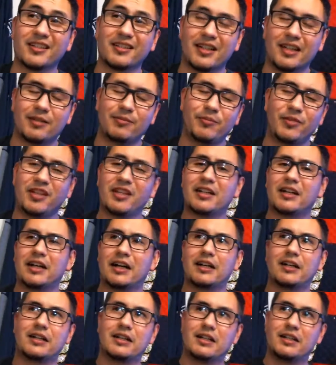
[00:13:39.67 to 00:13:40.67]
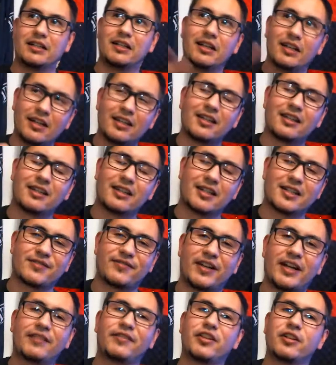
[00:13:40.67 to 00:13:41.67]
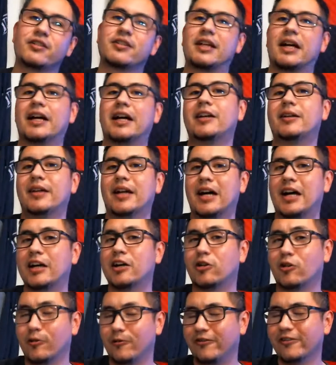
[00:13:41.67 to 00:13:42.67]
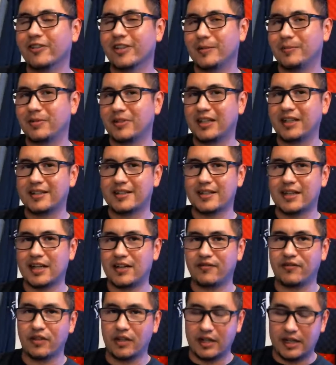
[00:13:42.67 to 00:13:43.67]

Like me, in the next 5 years, I hopefully plan to have